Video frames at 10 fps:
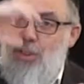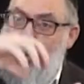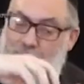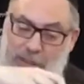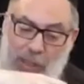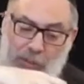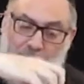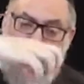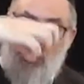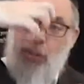It starts
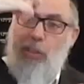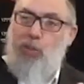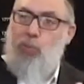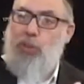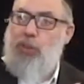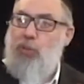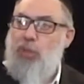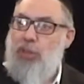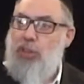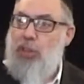here and I guess works
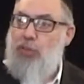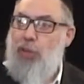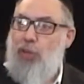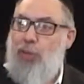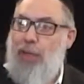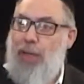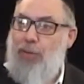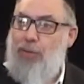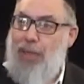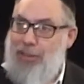itself all the way out.
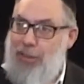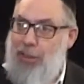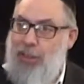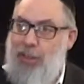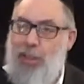That's the.